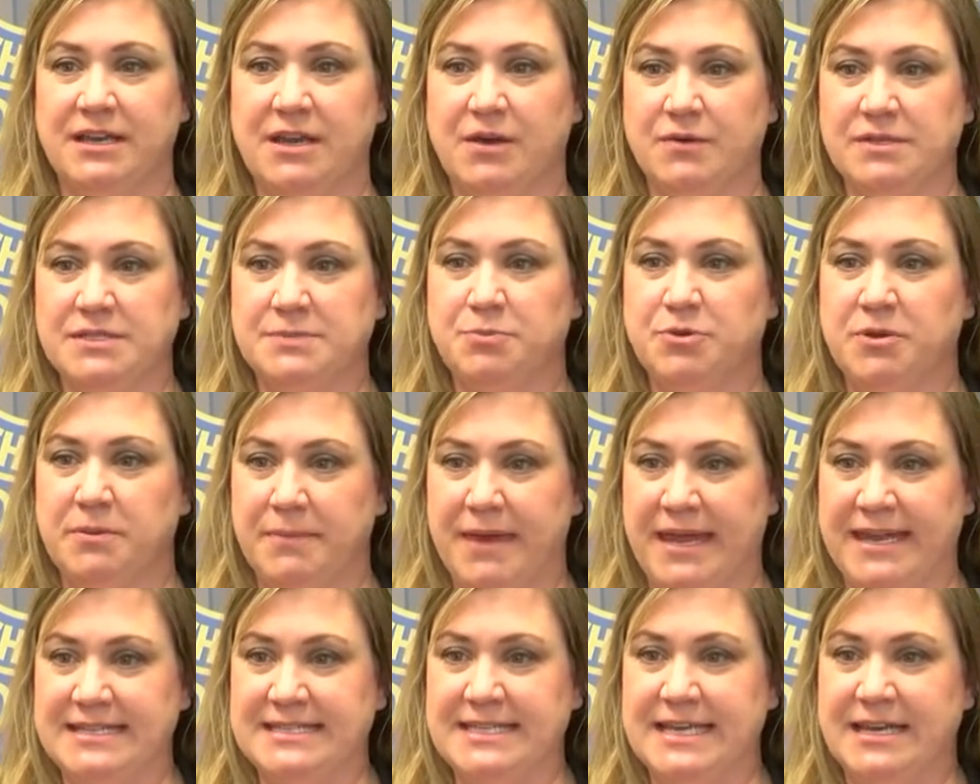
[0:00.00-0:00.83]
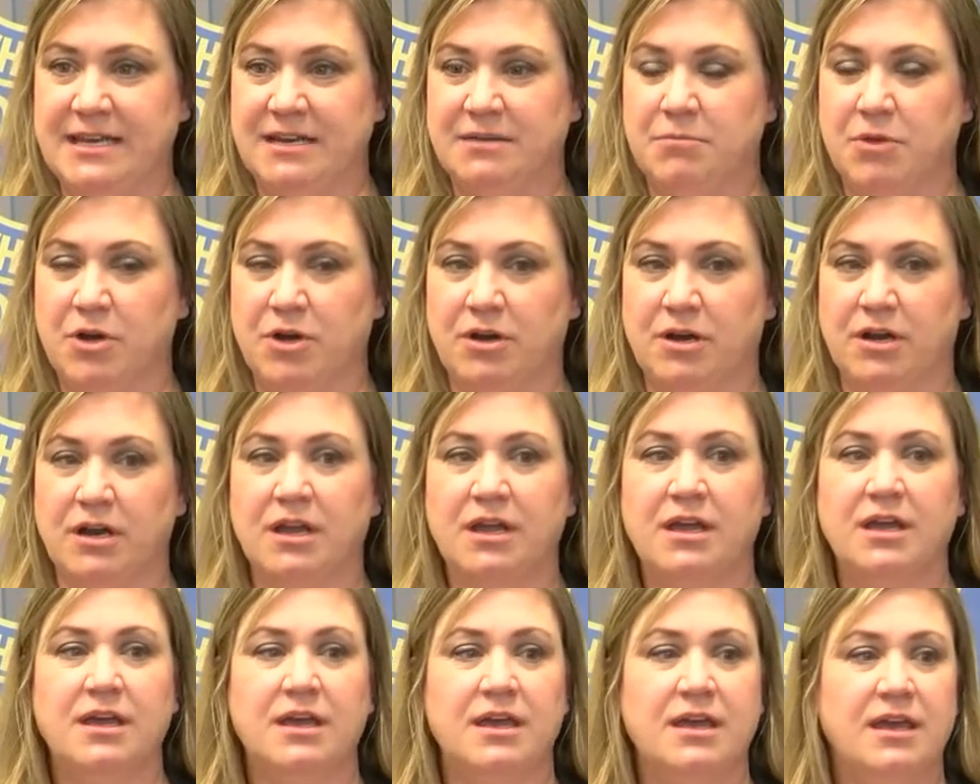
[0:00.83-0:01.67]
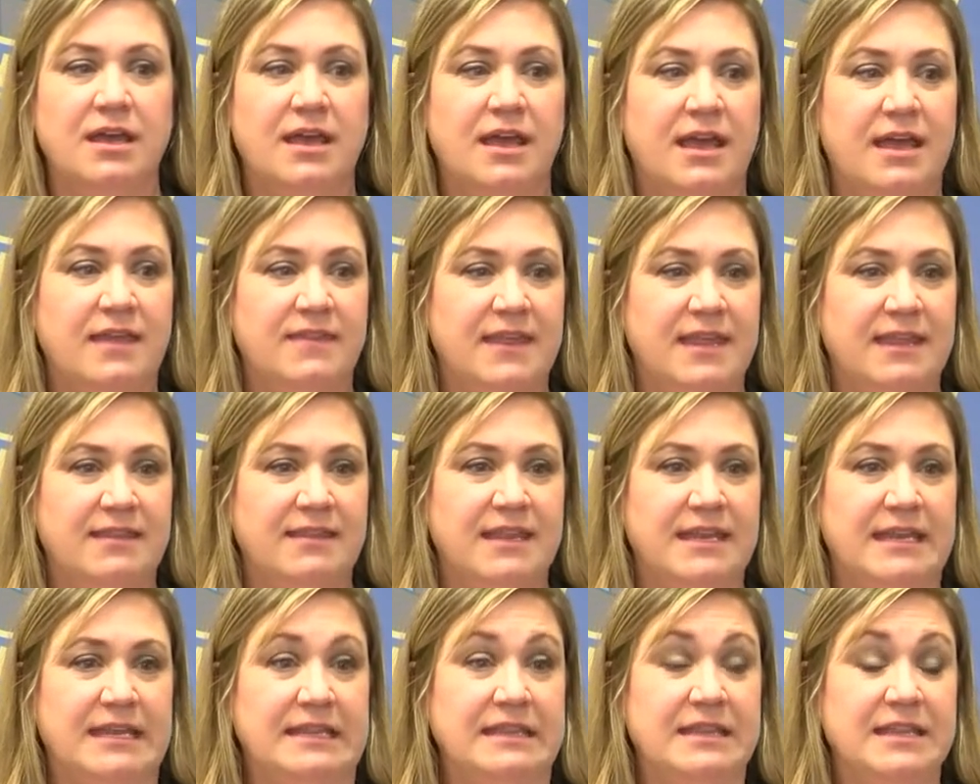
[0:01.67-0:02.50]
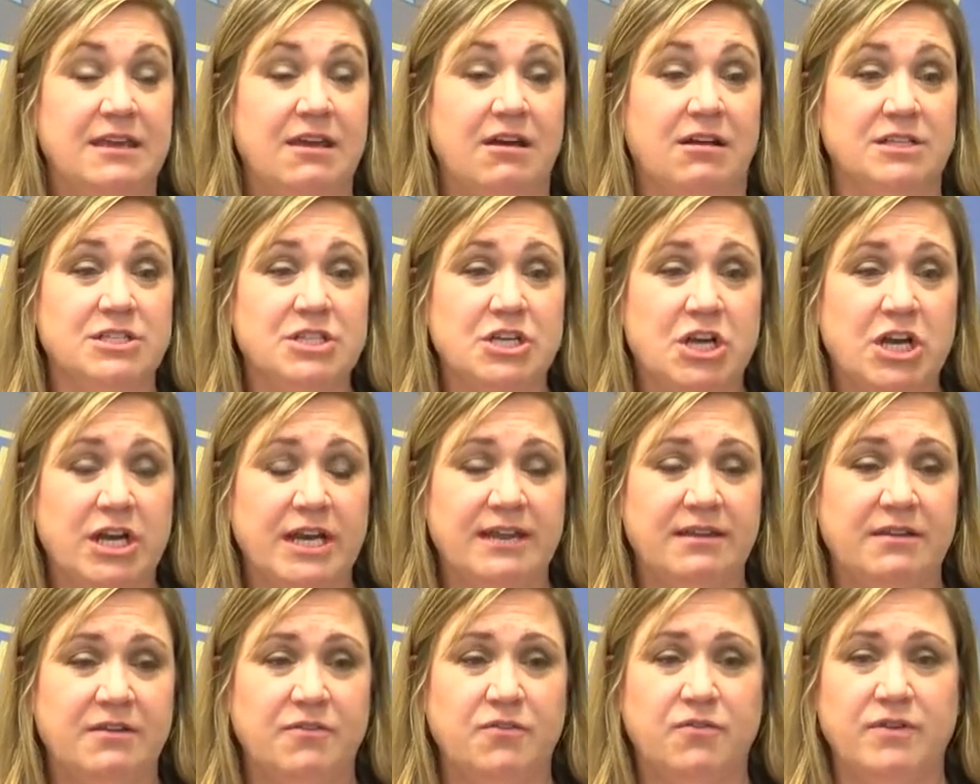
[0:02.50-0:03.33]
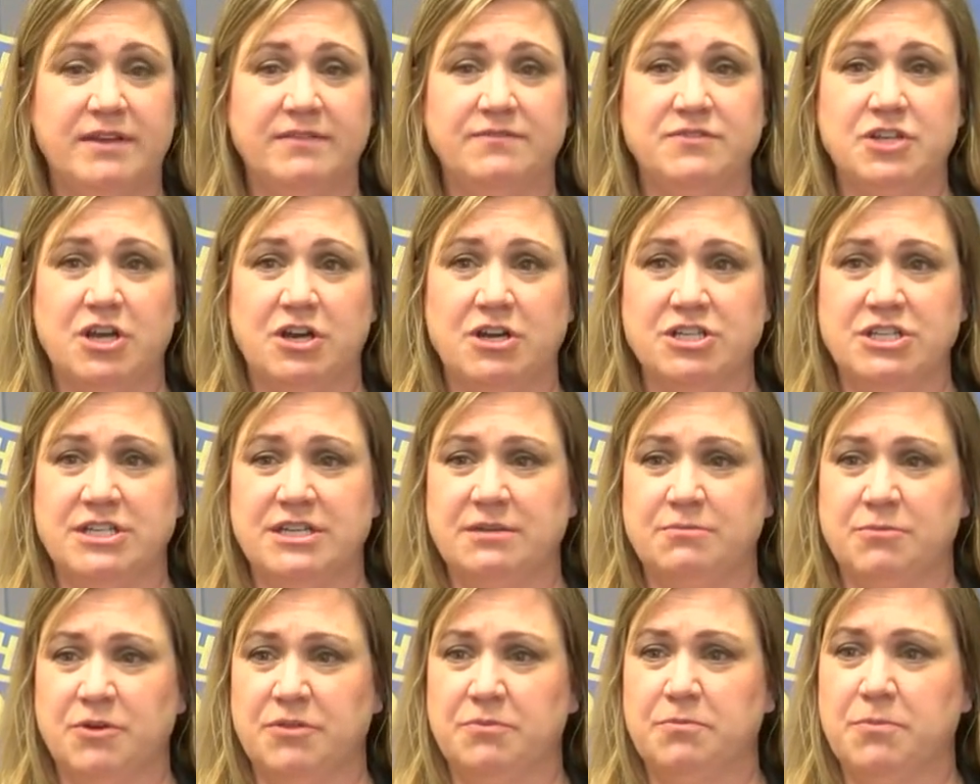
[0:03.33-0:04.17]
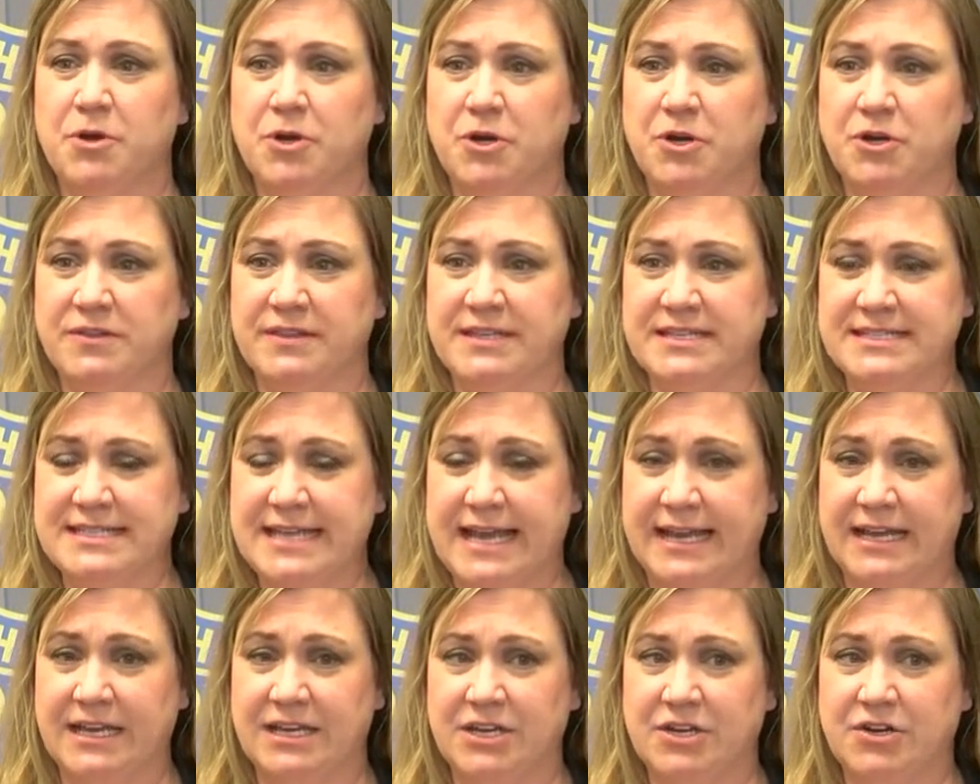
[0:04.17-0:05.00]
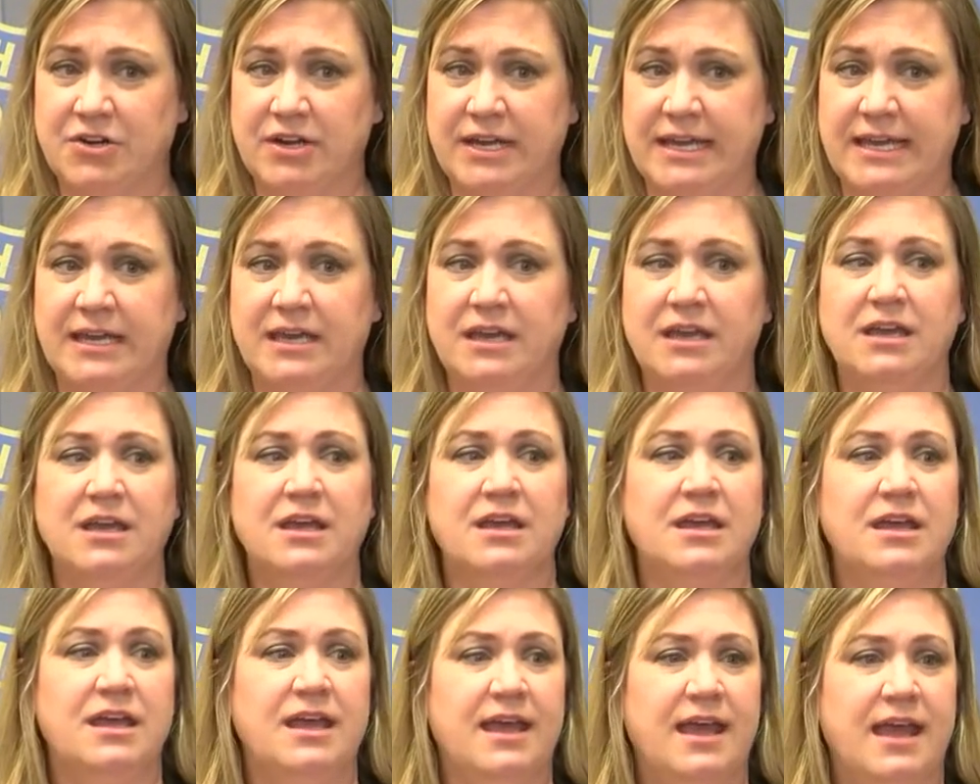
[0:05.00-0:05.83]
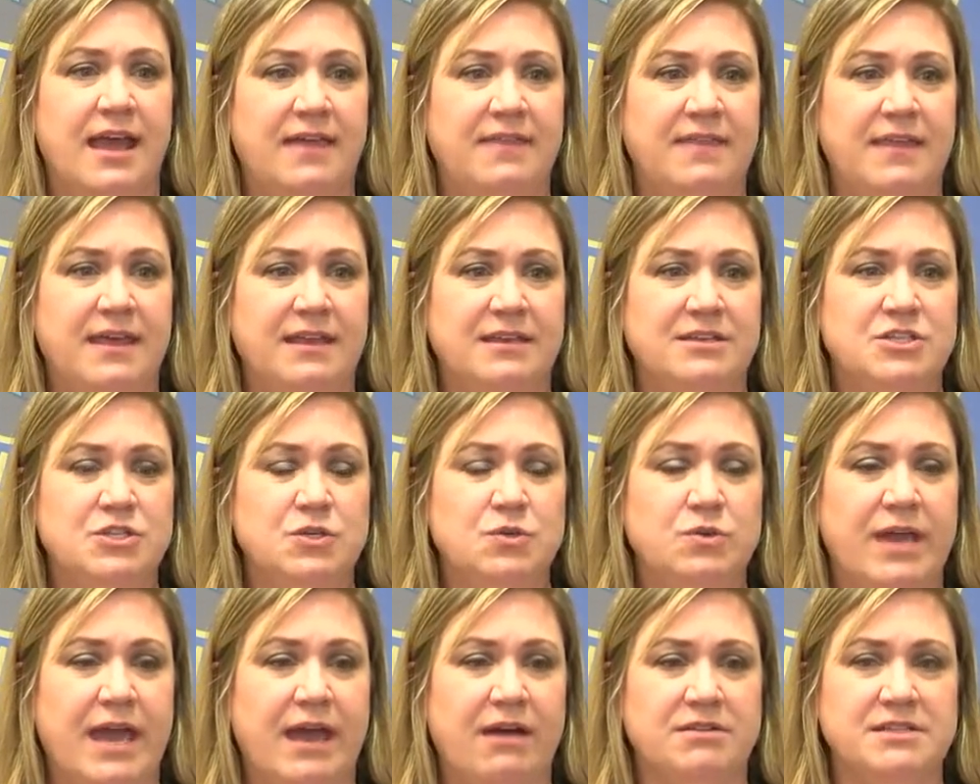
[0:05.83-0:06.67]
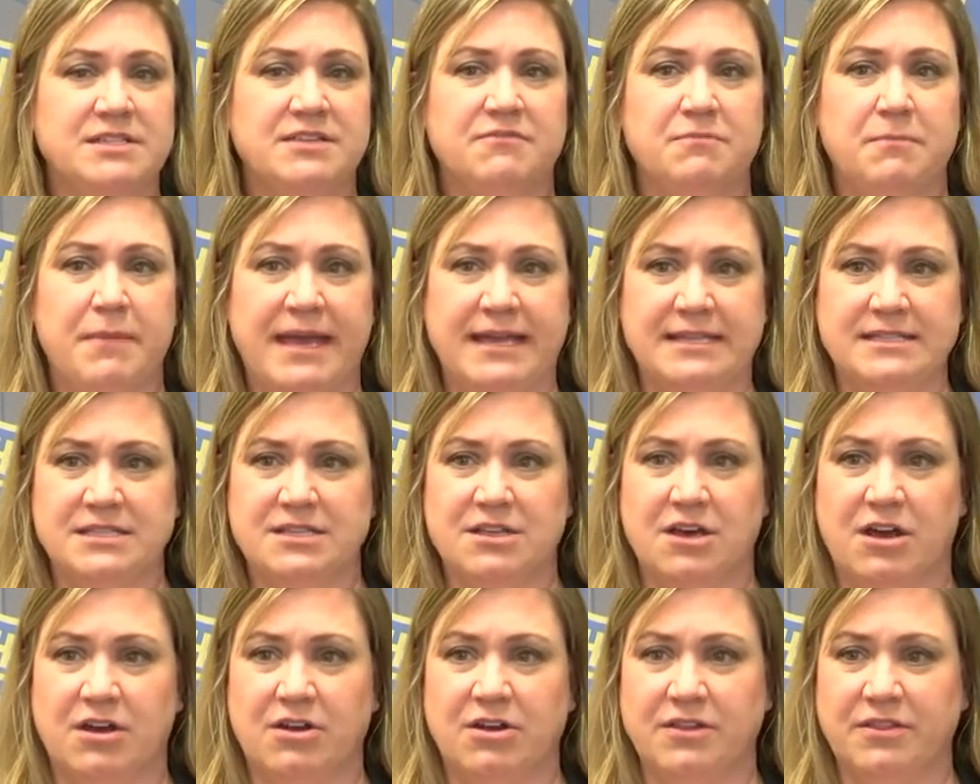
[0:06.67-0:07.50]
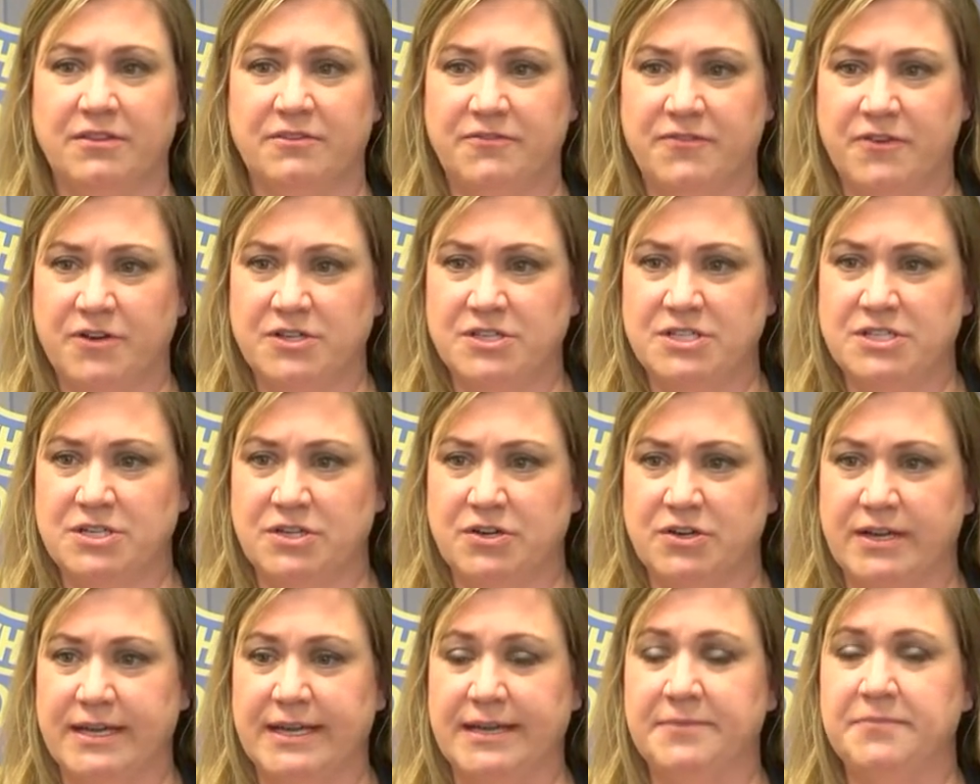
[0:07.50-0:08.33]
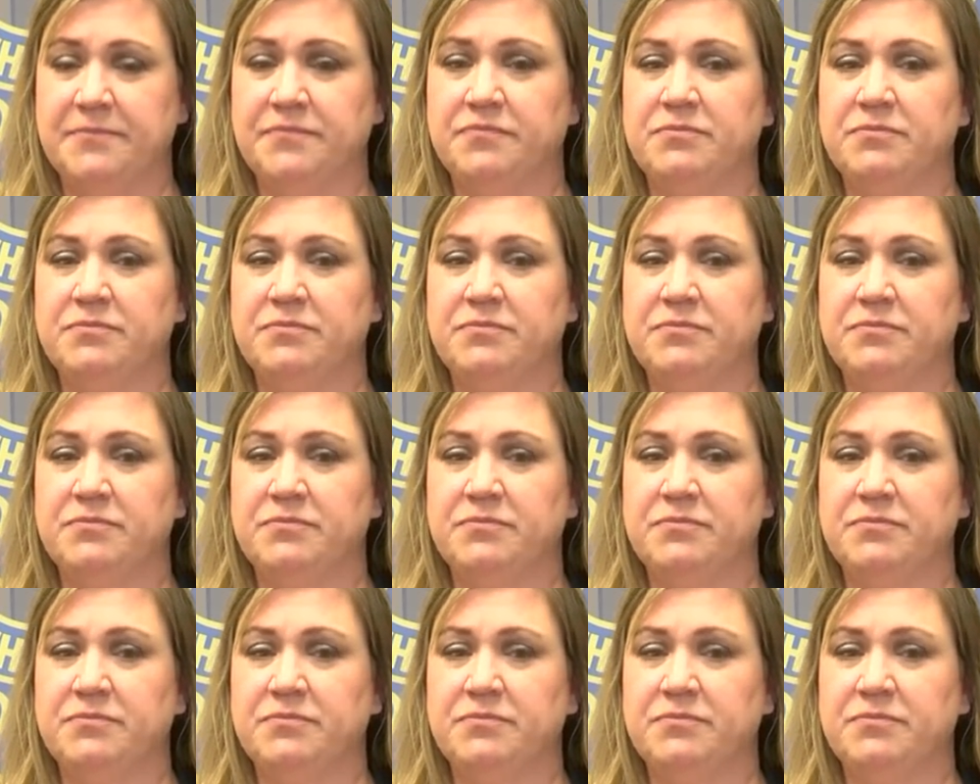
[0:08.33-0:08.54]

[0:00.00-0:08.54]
know as premeditated murder. And then in the alternative, we have charged him with murder in the second degree, and then two counts of manslaughter in the first degree.